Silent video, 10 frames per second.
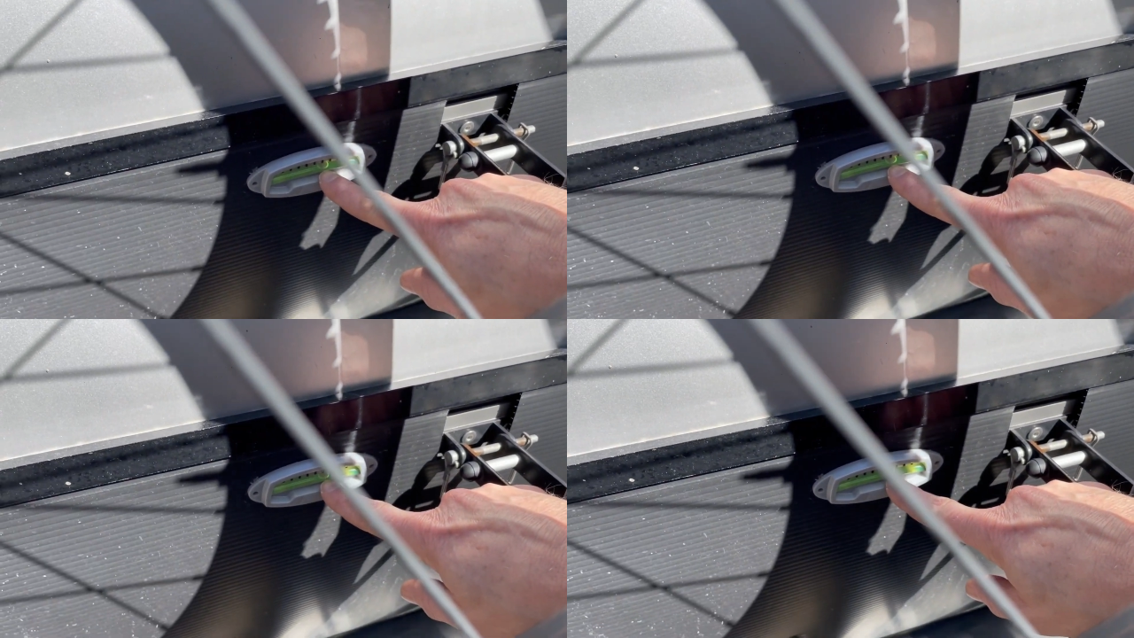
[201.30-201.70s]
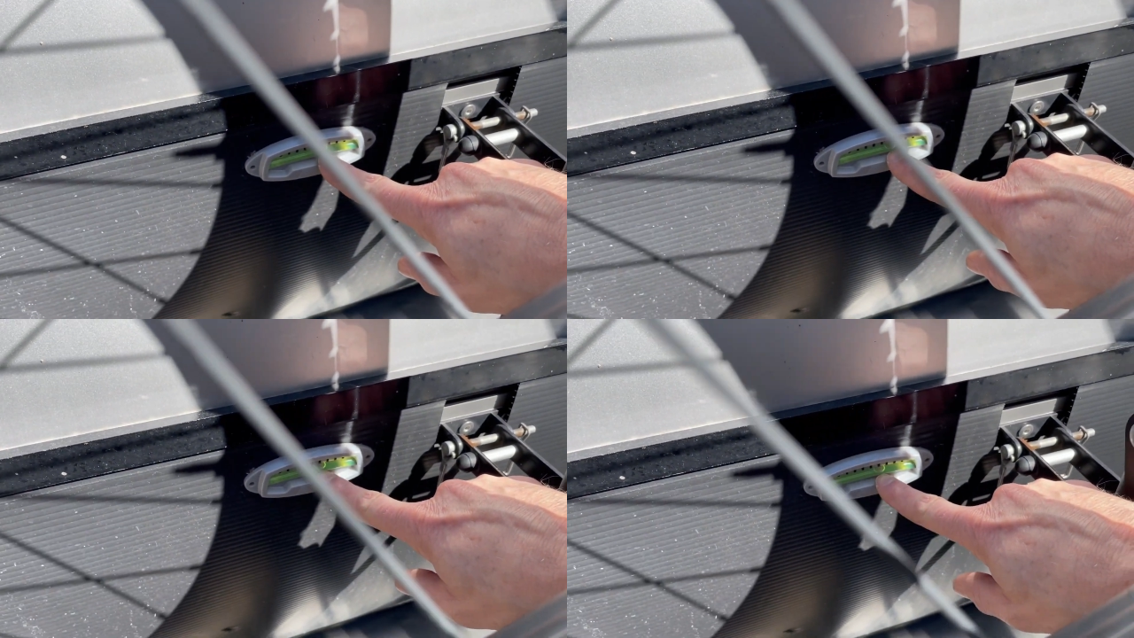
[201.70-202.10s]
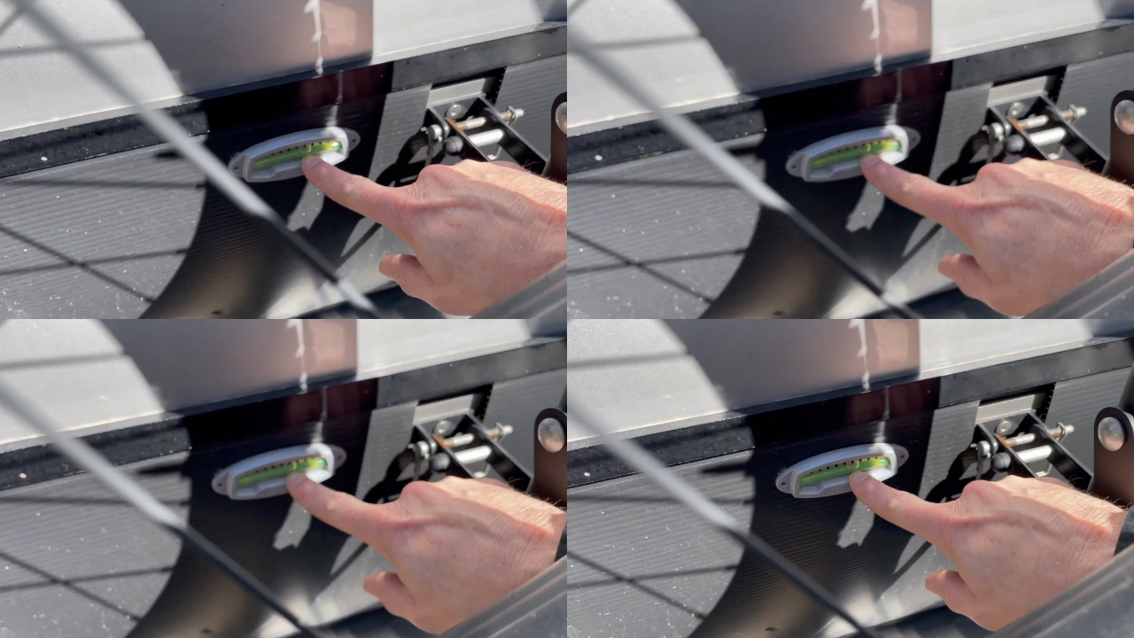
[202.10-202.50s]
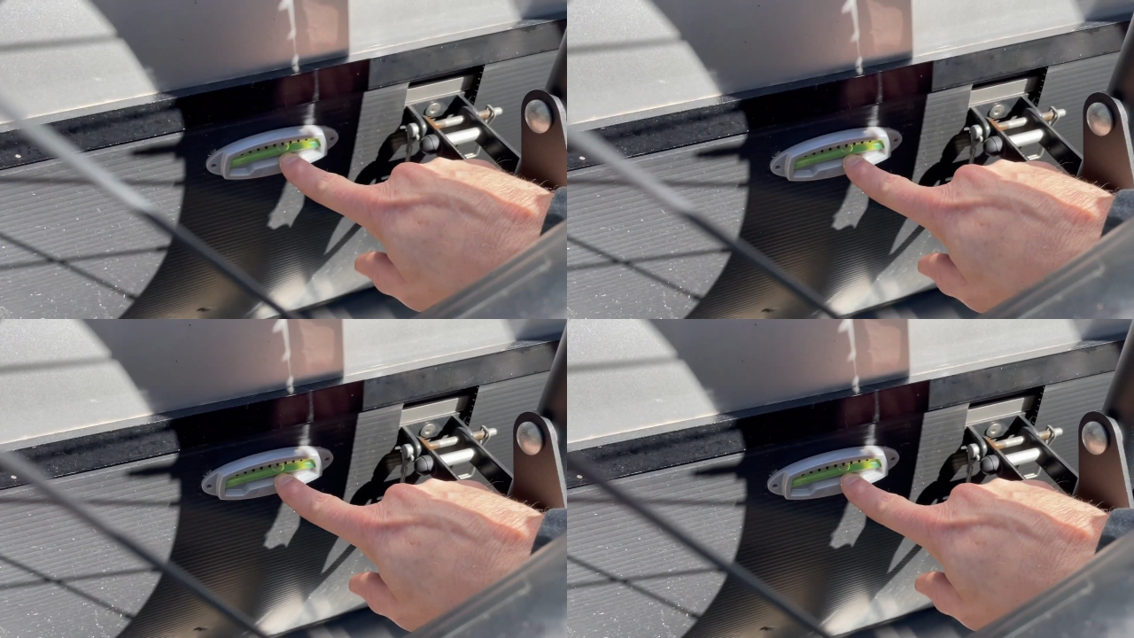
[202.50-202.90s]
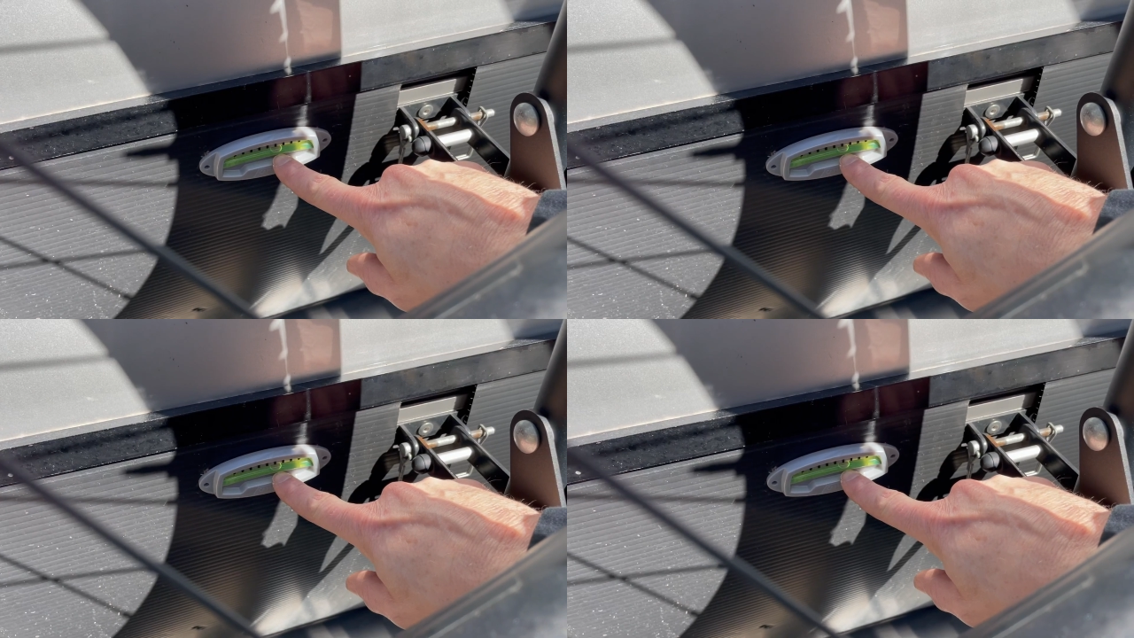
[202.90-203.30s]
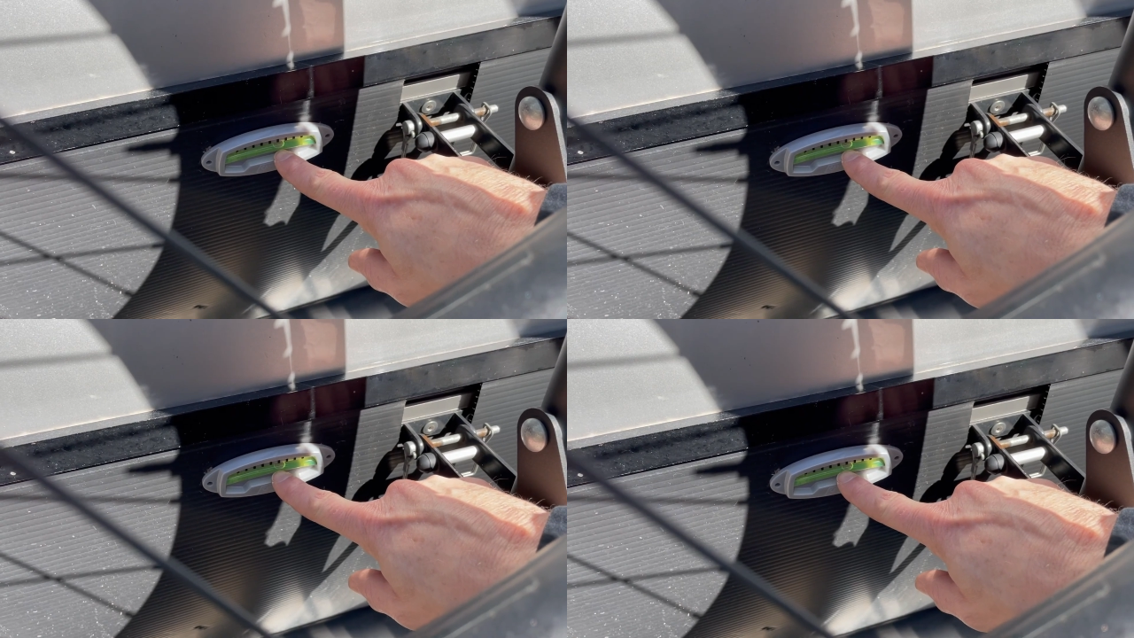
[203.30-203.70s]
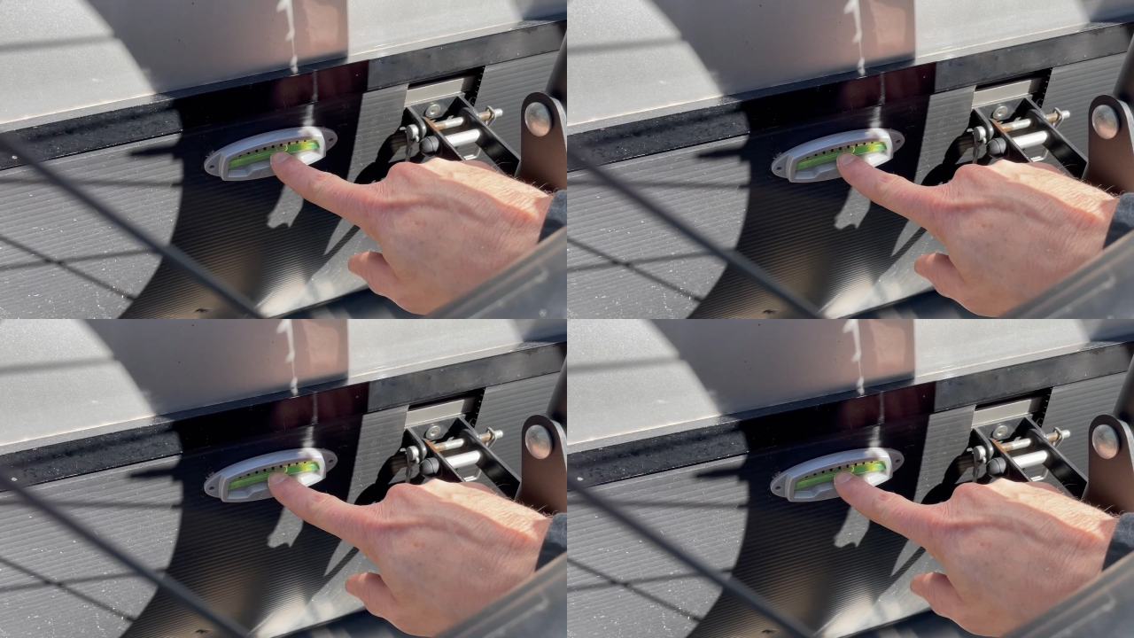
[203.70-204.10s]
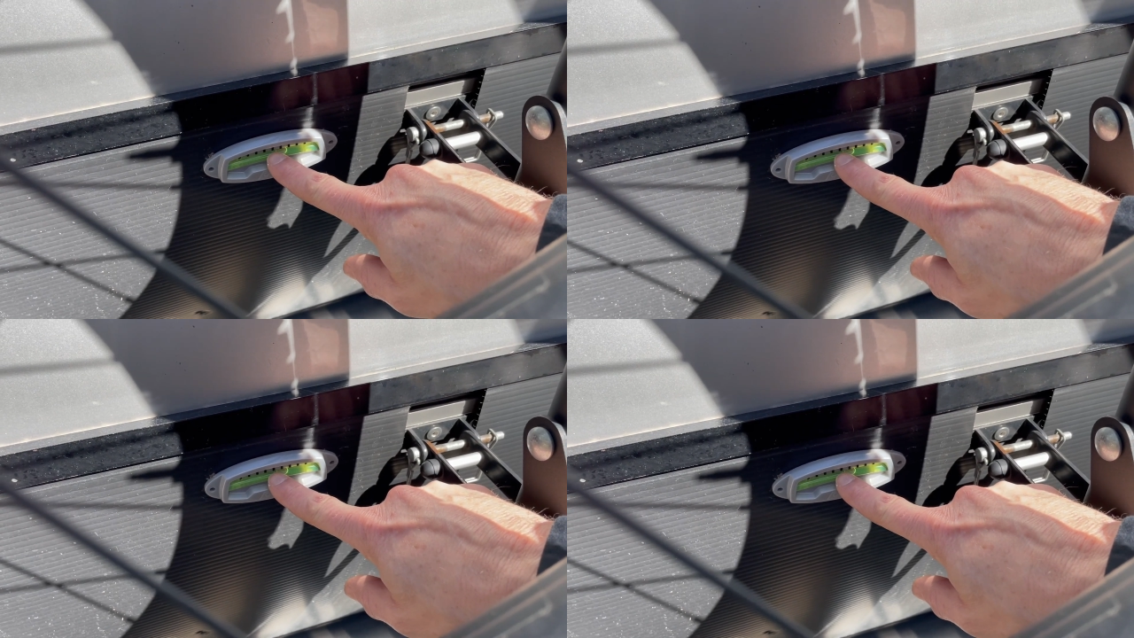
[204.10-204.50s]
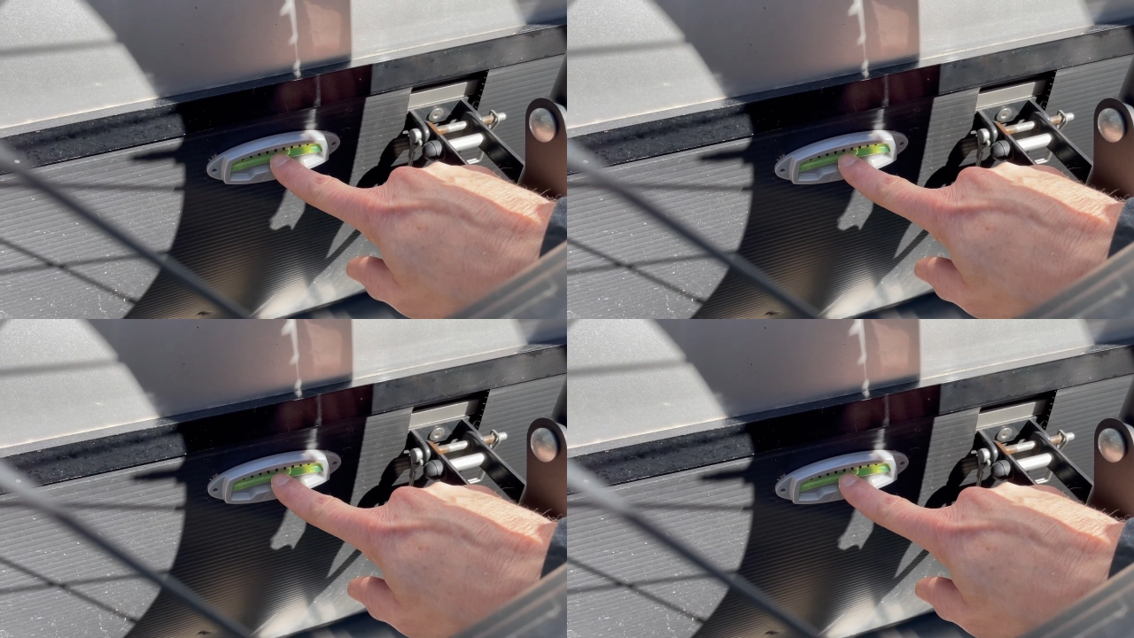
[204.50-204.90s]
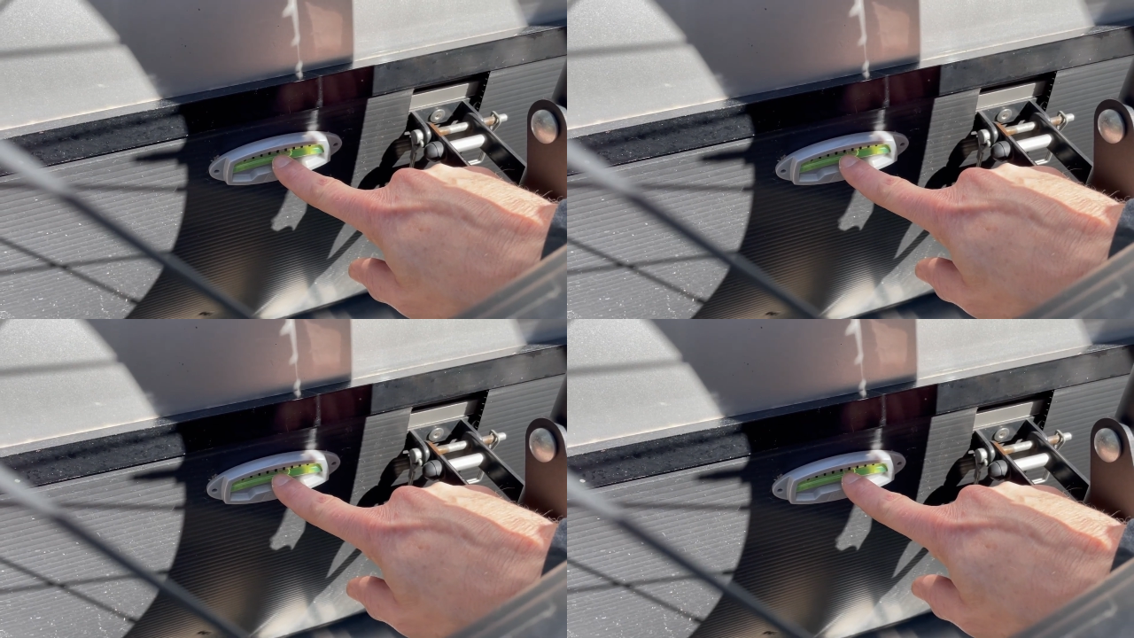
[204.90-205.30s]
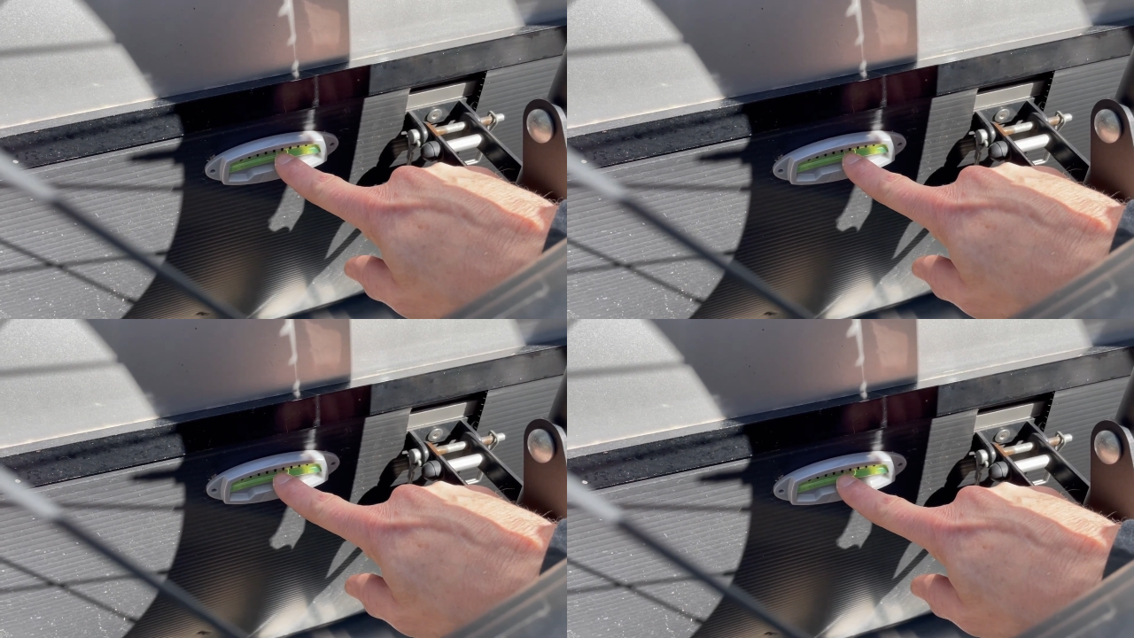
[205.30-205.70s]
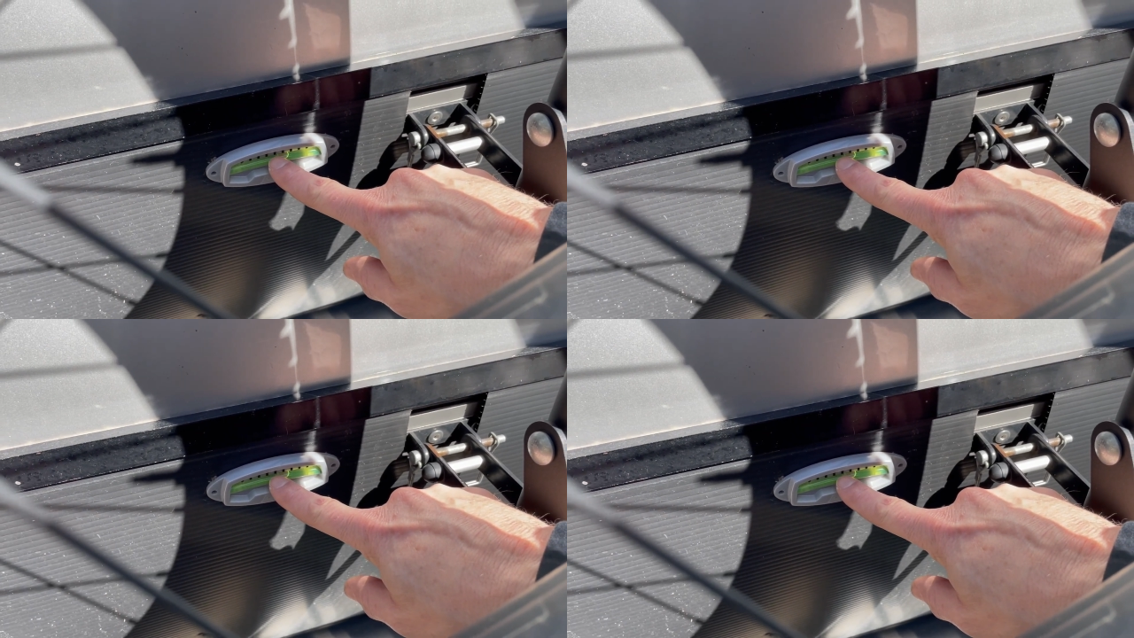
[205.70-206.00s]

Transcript: No face is visible, so there are no lips to read.